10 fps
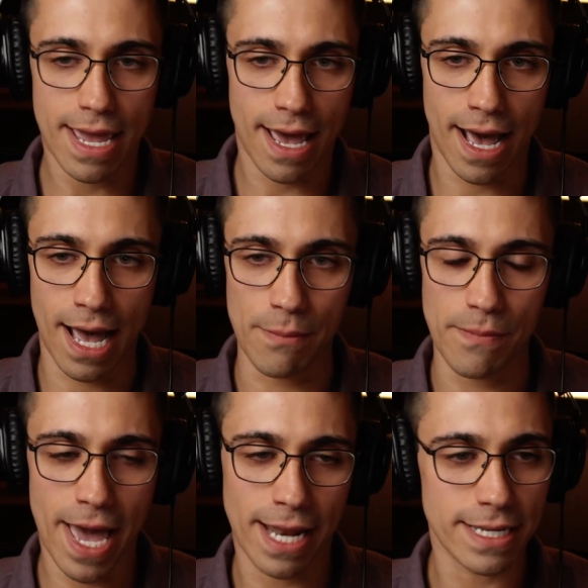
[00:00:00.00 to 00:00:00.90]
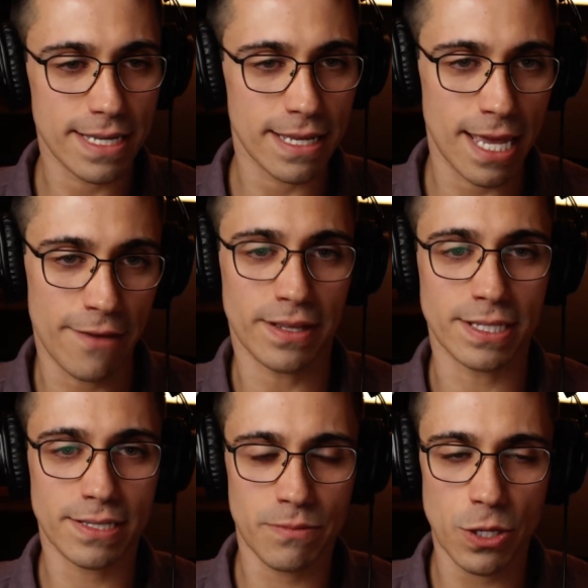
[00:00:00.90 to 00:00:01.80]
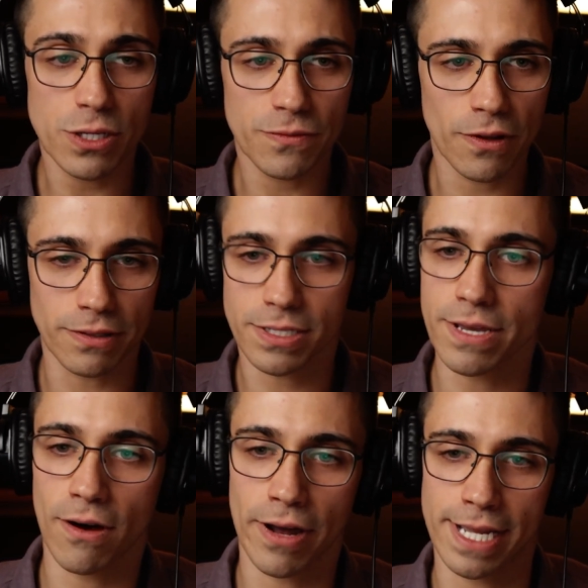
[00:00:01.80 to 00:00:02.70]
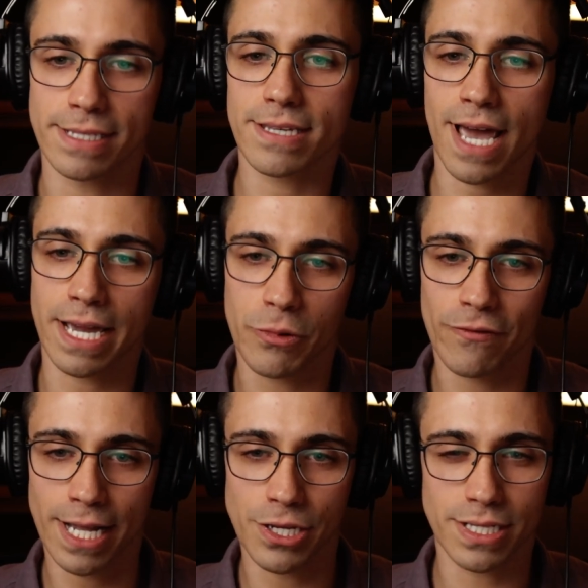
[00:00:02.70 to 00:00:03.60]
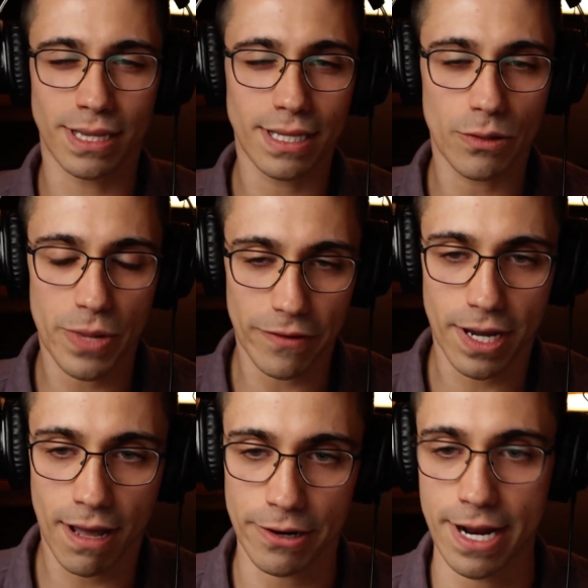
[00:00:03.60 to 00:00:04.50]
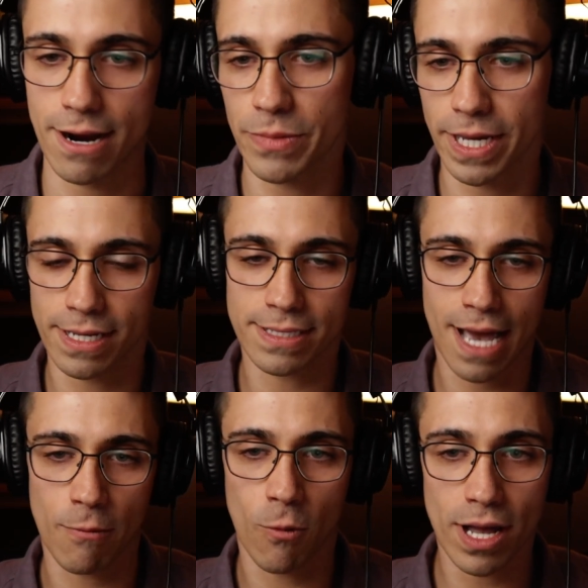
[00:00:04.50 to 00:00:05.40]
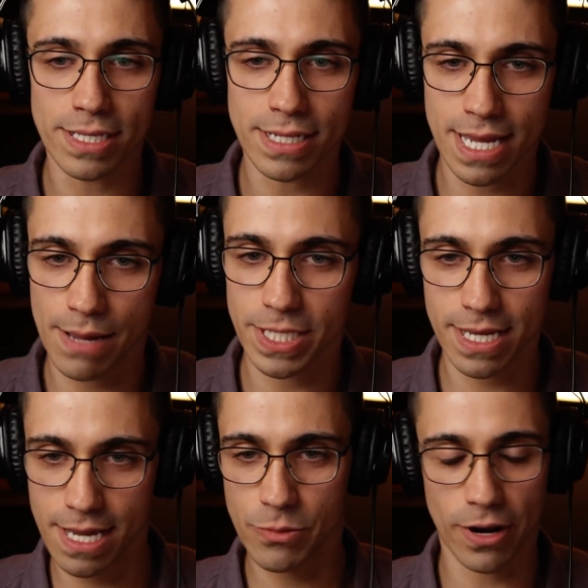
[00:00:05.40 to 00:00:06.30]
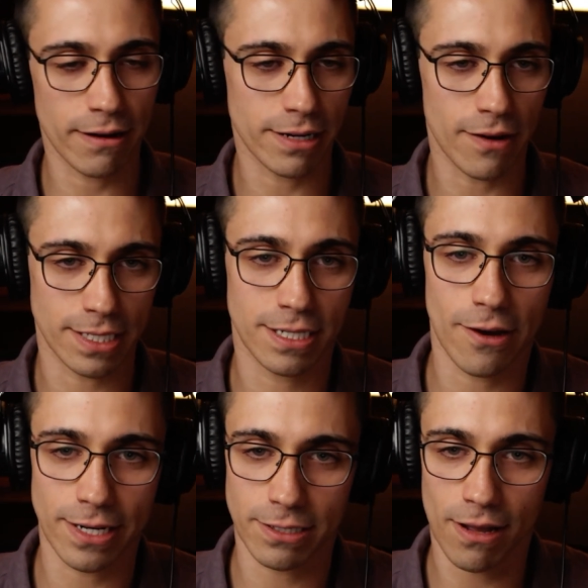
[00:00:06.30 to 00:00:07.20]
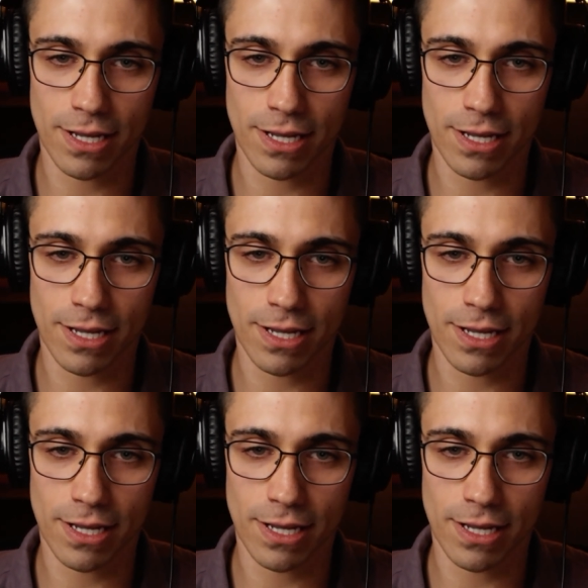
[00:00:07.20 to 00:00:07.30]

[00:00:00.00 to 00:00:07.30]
And if it's useful to the audience, I can provide just a little bit of color here because I was an EMT prior to going to law